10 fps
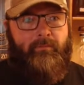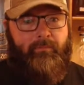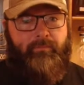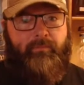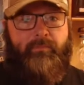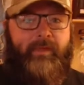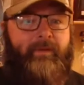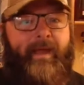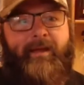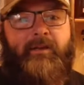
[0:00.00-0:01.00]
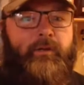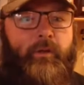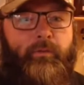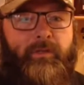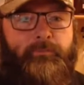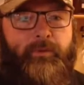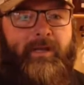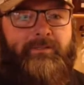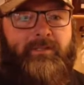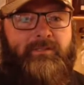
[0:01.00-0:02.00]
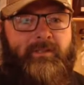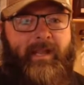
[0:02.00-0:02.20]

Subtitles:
they've had to do this process and